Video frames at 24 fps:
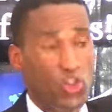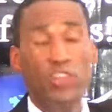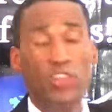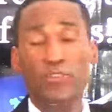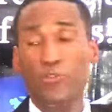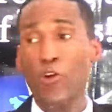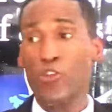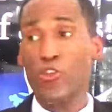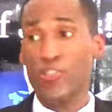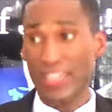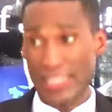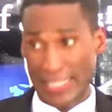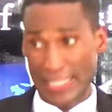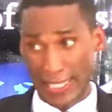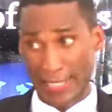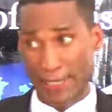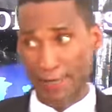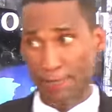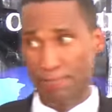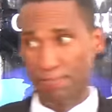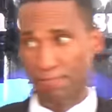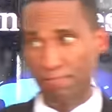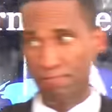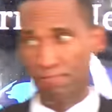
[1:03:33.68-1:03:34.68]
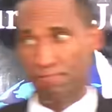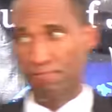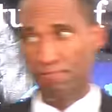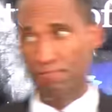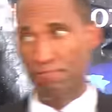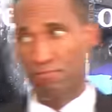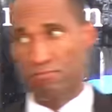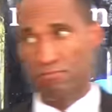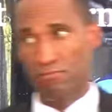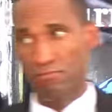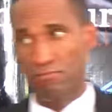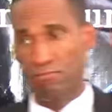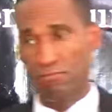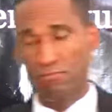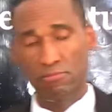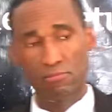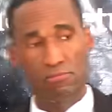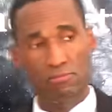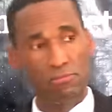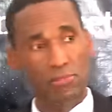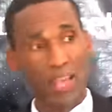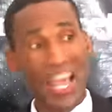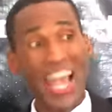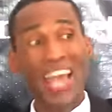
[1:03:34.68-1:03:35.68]
University,
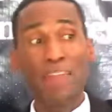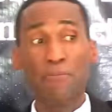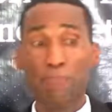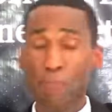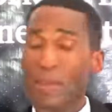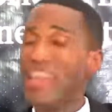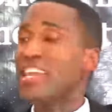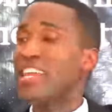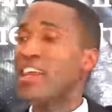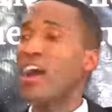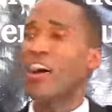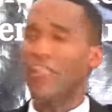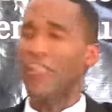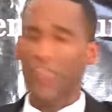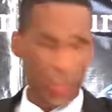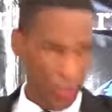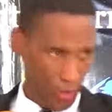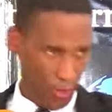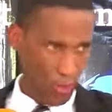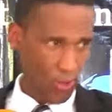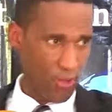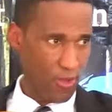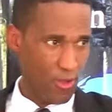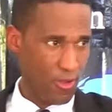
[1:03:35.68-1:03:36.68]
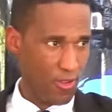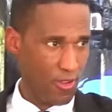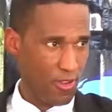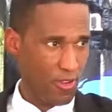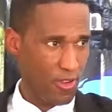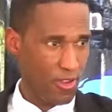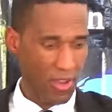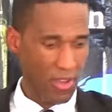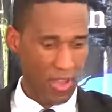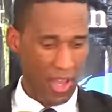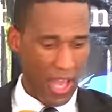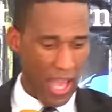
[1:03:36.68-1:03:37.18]
and many others.